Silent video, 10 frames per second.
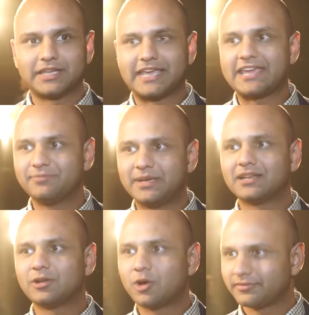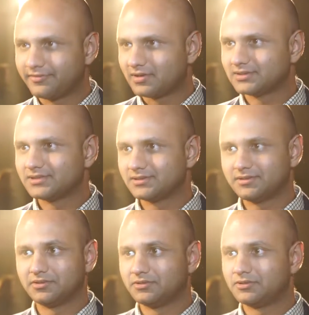gave me a lot of answers
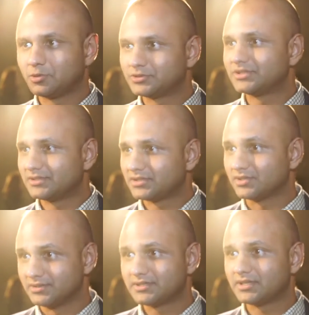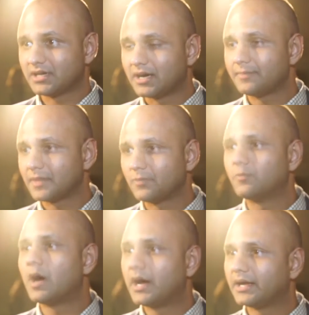to those decisions.
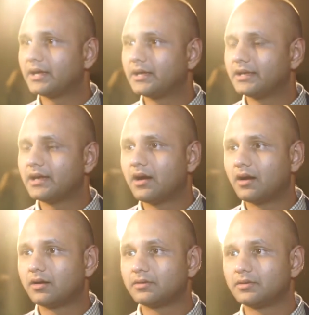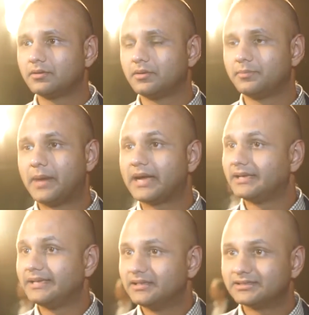Why are my
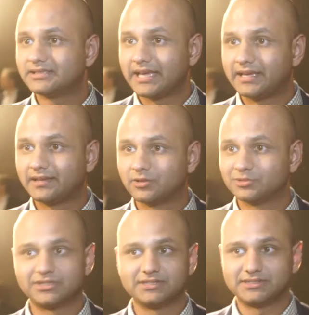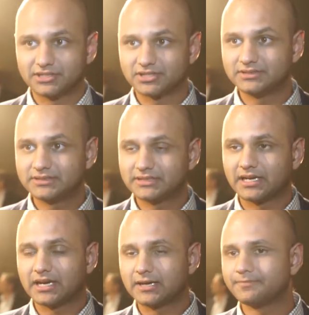leaders taking those decisions?
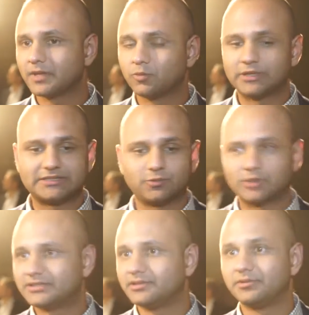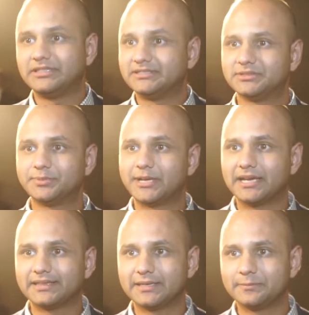What's the reasons
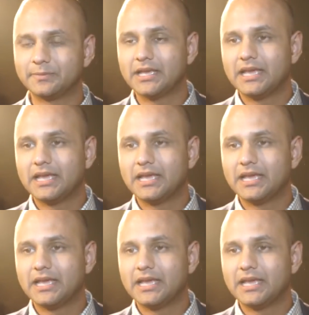behind them?